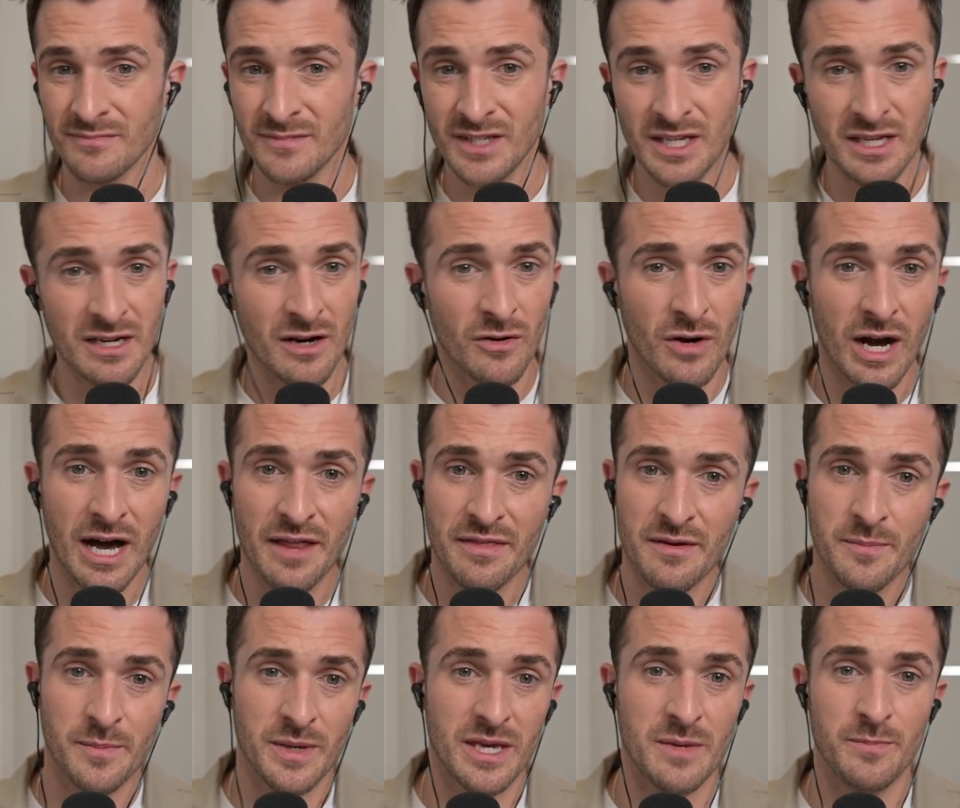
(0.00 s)
You know,
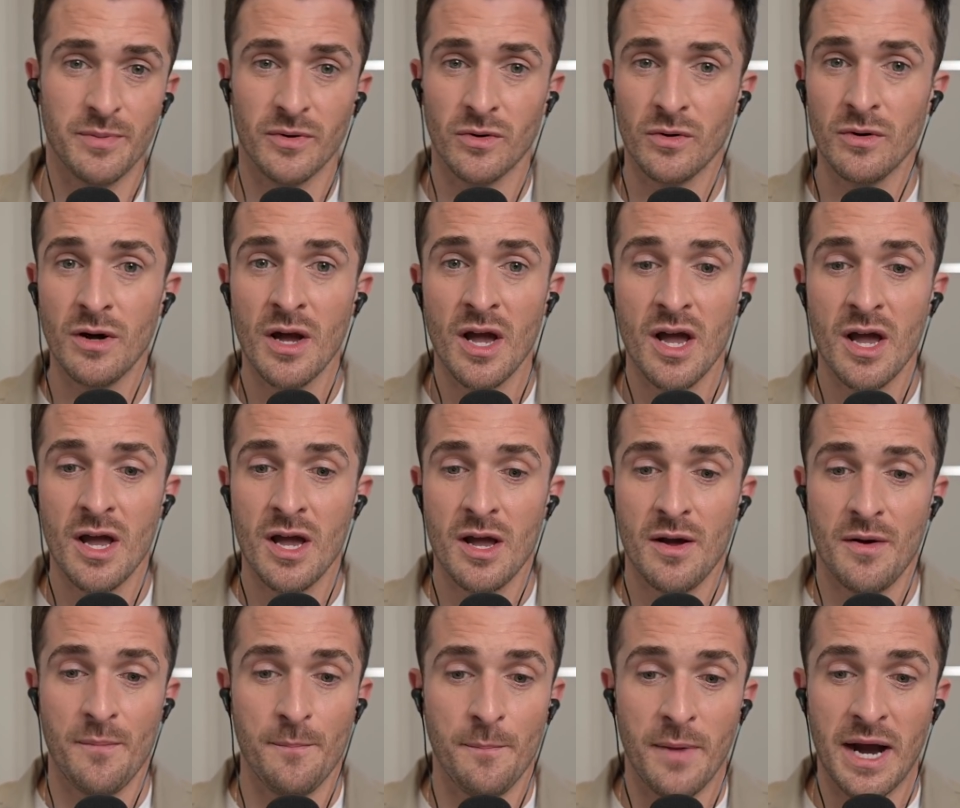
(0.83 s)
other people
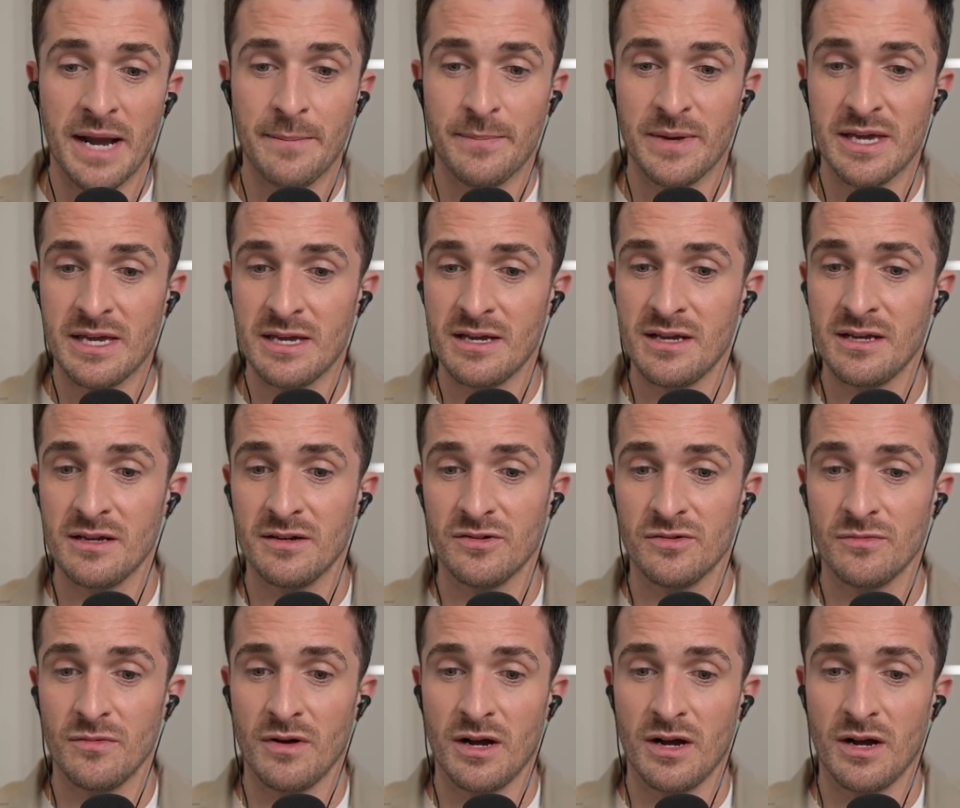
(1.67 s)
might be